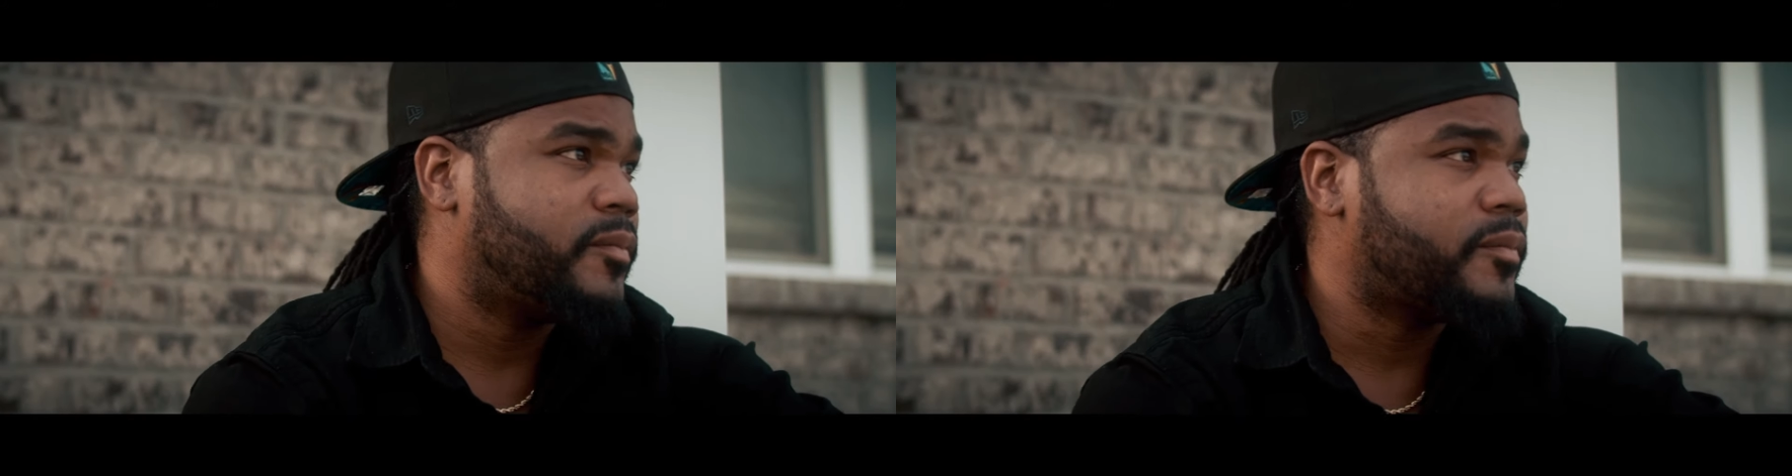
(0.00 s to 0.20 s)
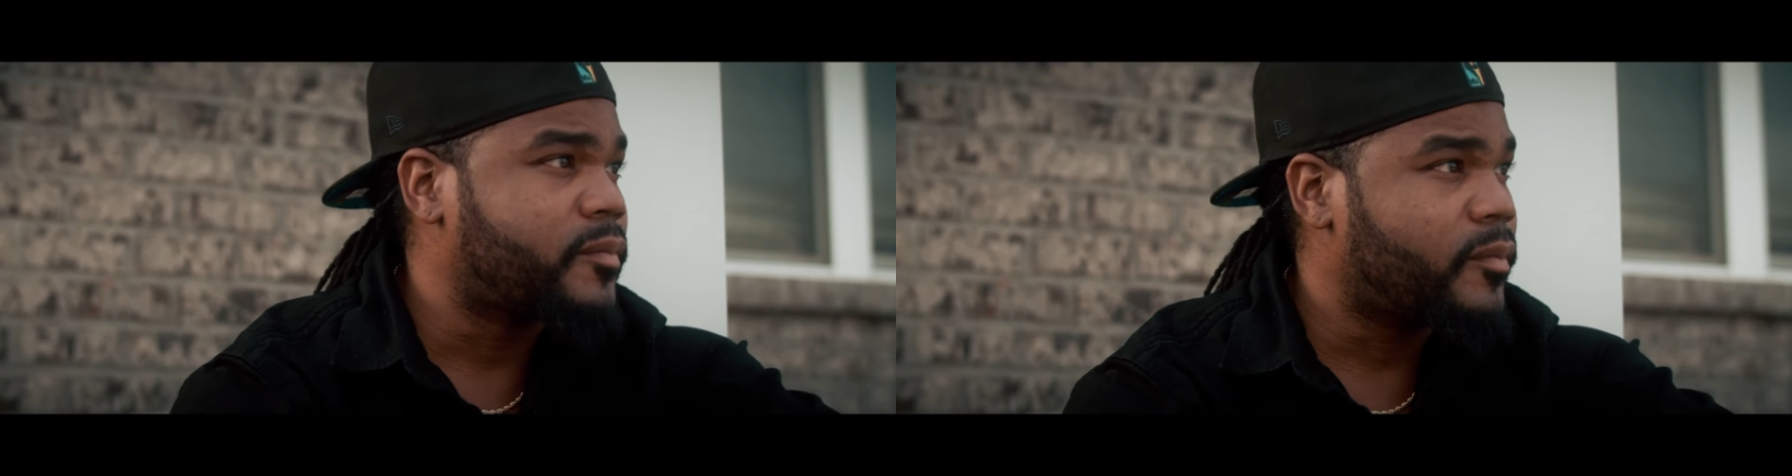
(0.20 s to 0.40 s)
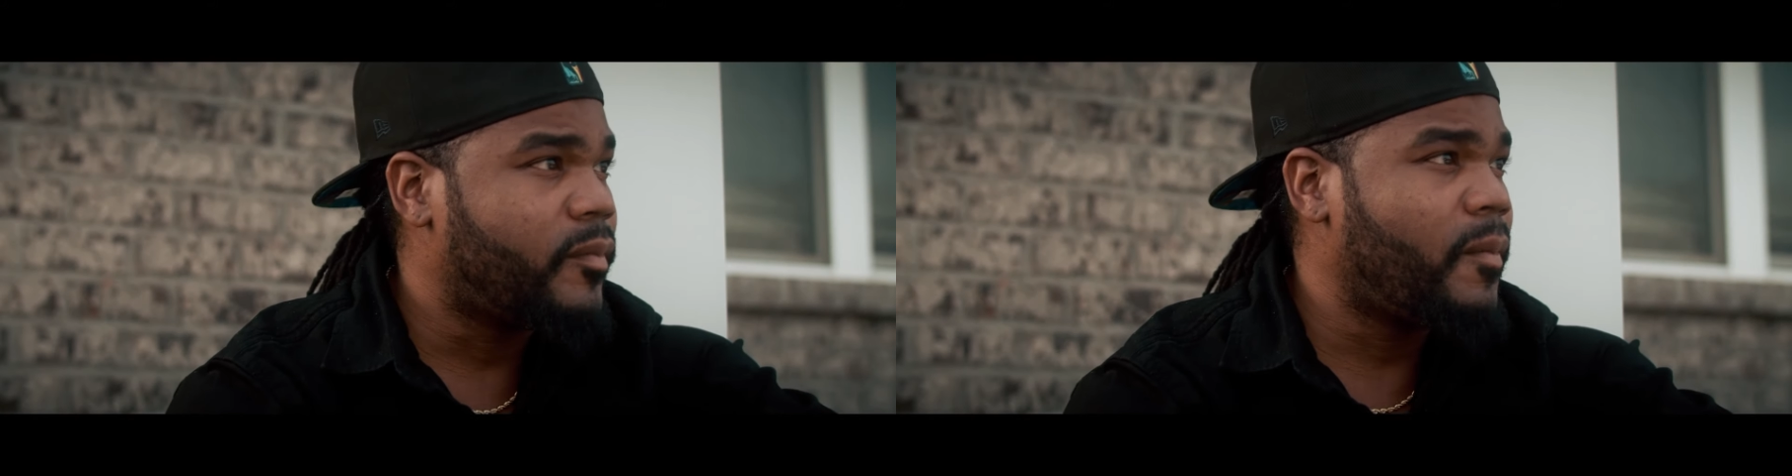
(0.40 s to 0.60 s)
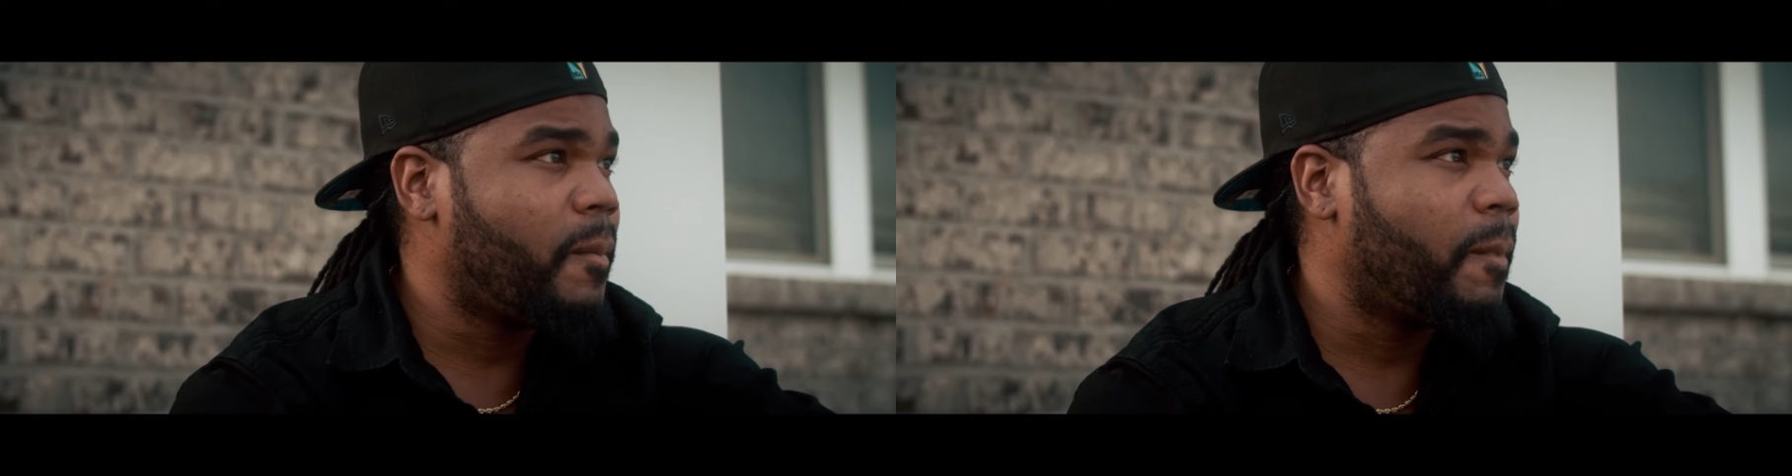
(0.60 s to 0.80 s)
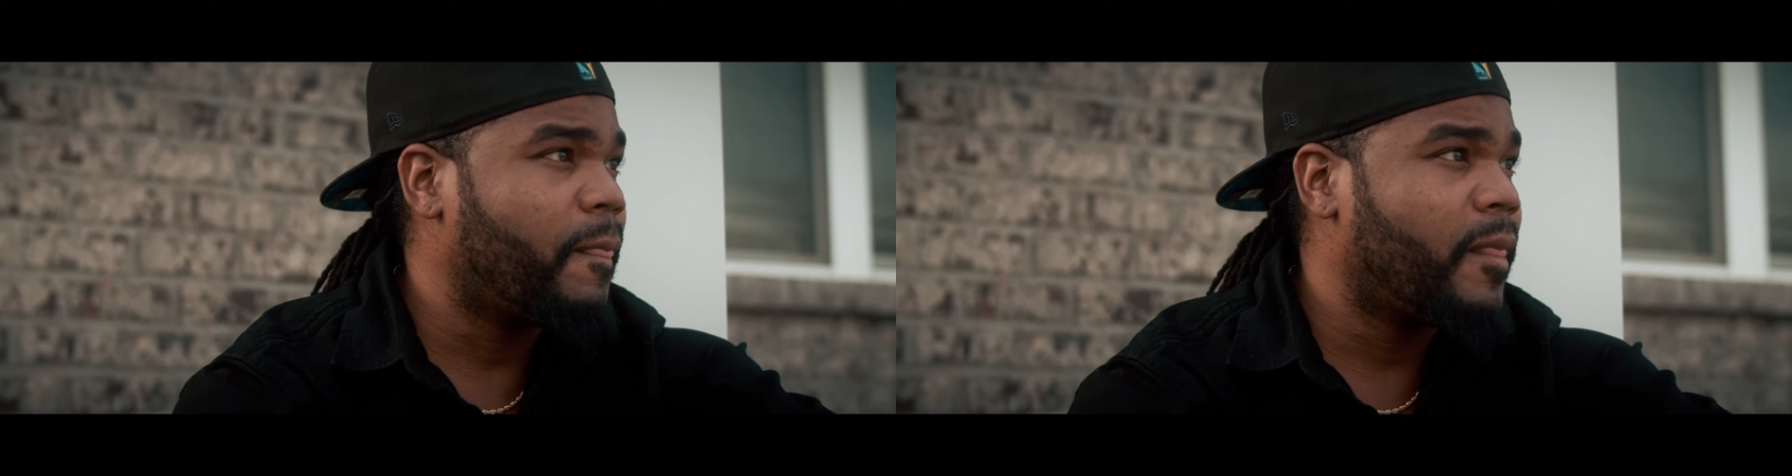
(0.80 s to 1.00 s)
but I can
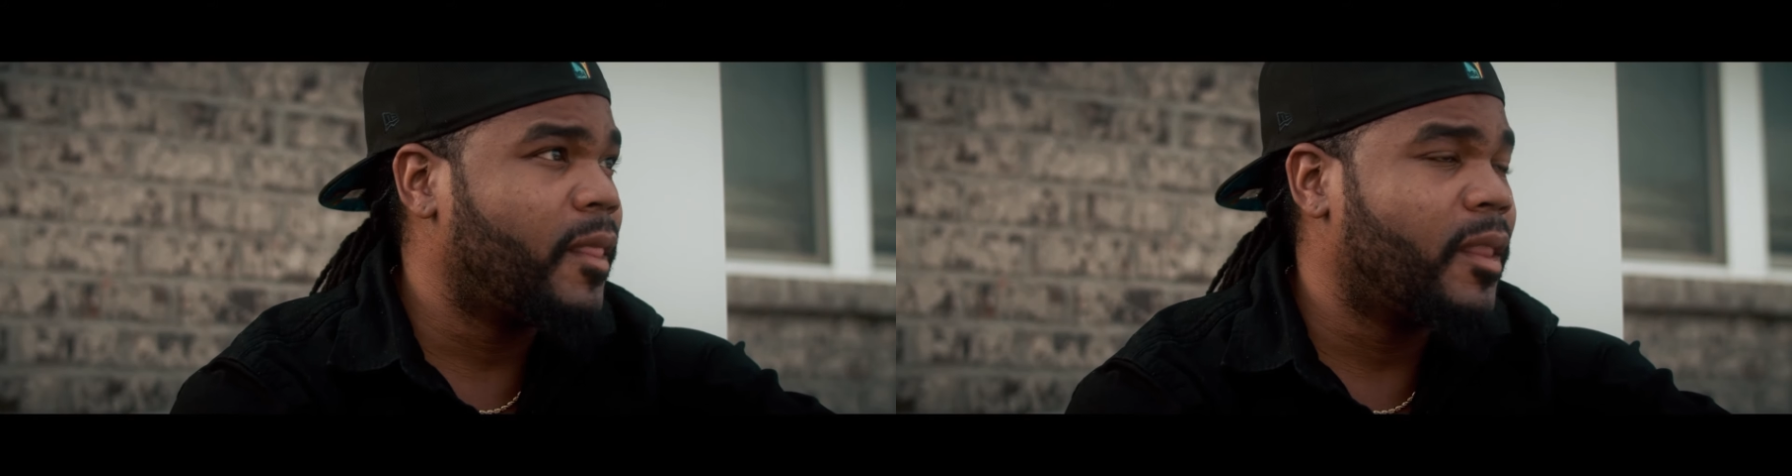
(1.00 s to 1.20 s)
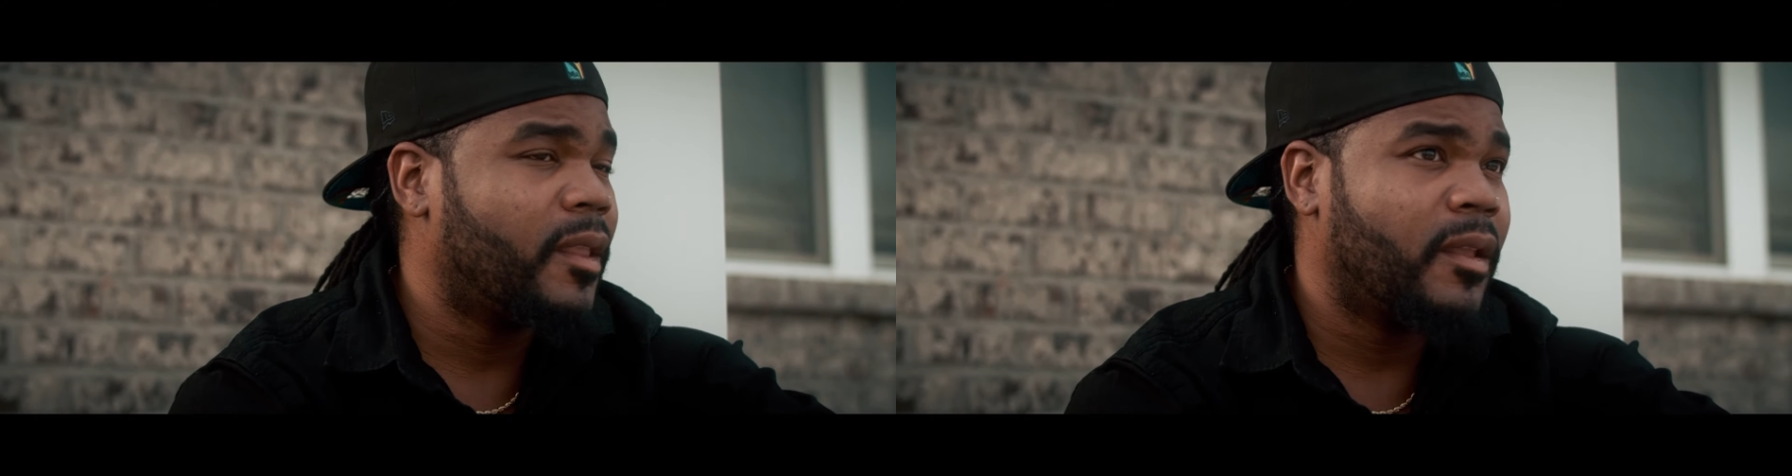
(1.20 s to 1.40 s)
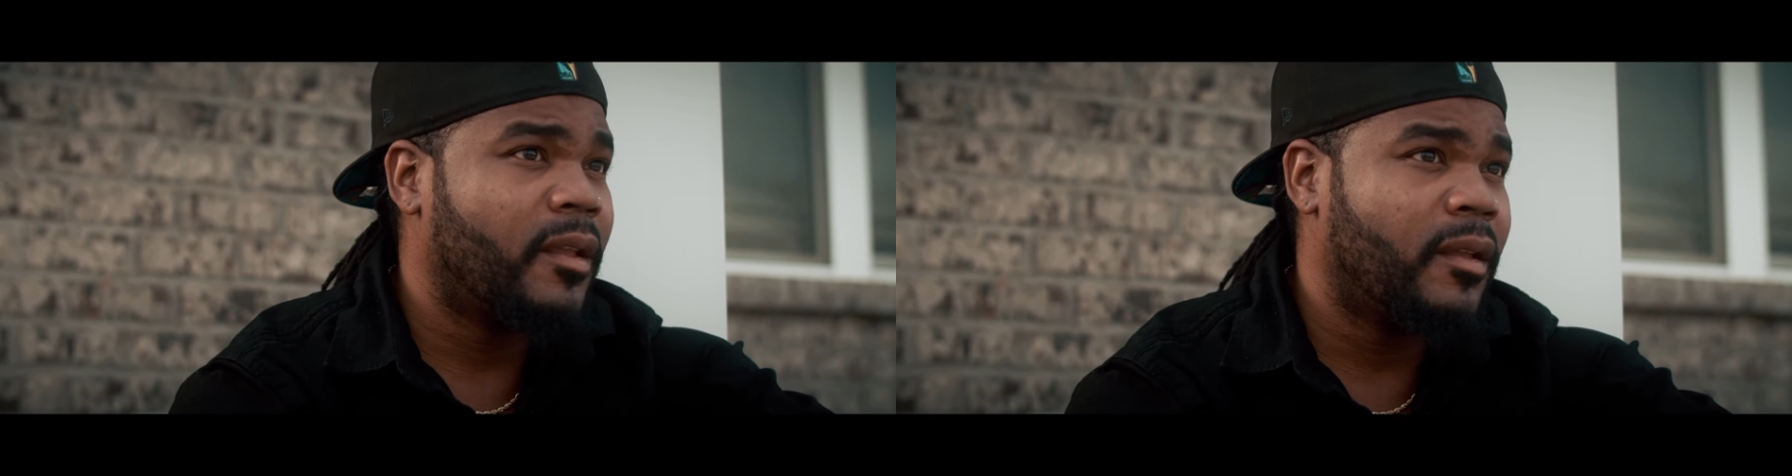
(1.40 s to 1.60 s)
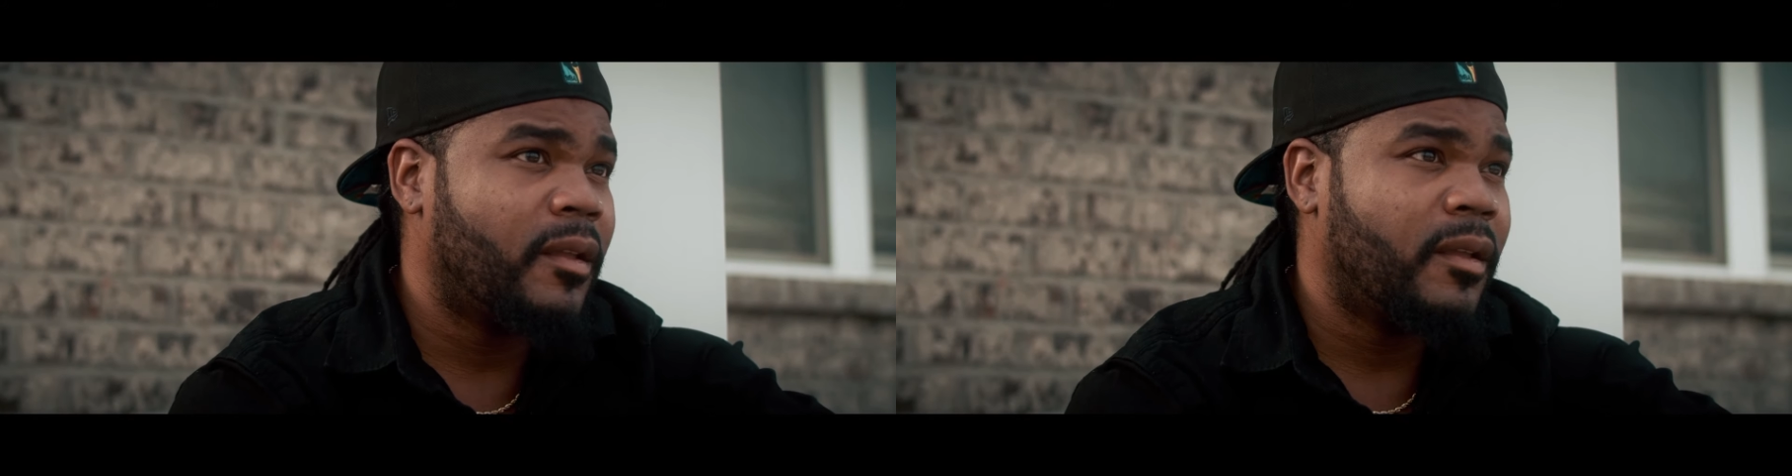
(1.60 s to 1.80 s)
tell this hit you different.